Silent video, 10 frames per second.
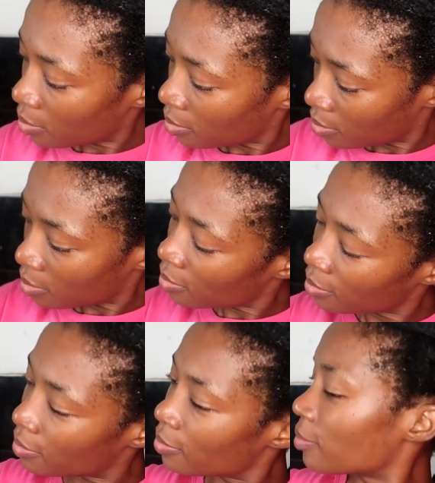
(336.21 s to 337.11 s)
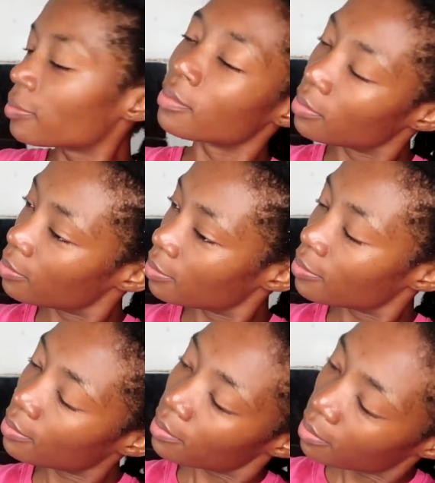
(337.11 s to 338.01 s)
mixture because I
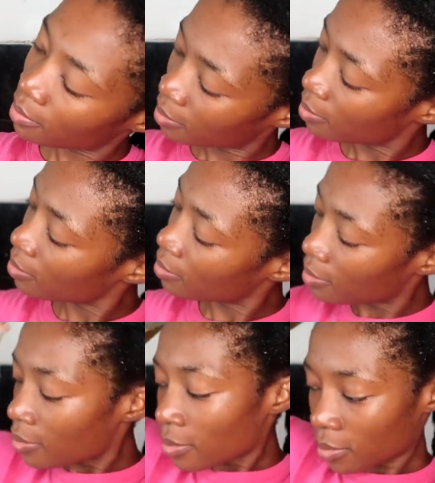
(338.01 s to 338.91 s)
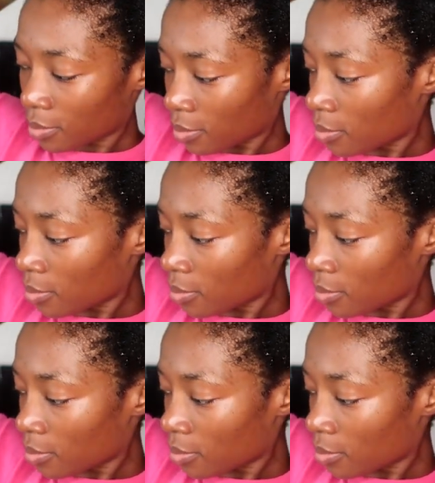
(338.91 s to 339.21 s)
like to get it in all the sections.